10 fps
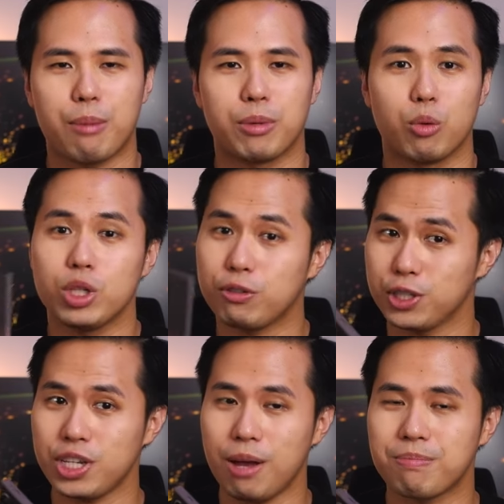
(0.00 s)
camera, which
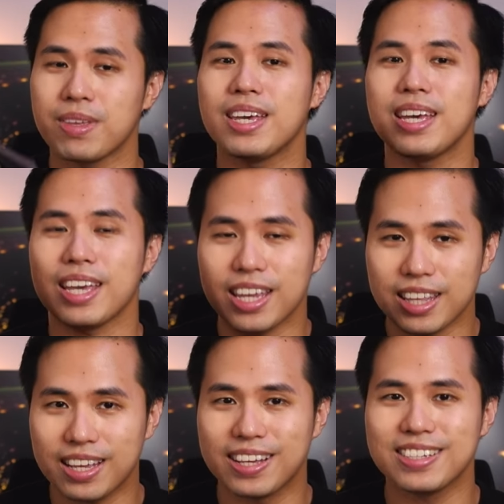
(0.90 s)
for some,
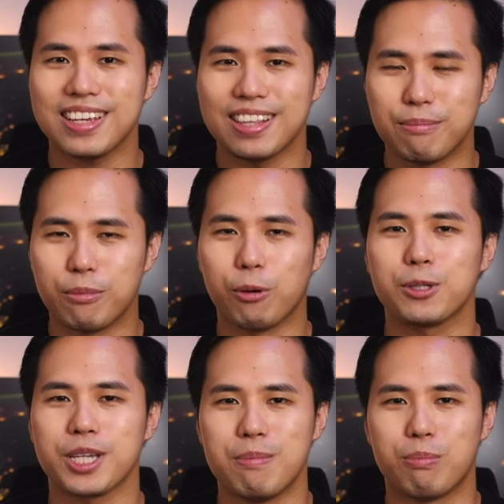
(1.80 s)
it is the
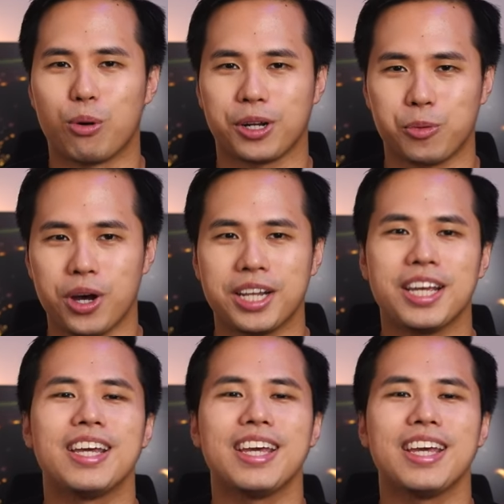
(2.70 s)
most important one.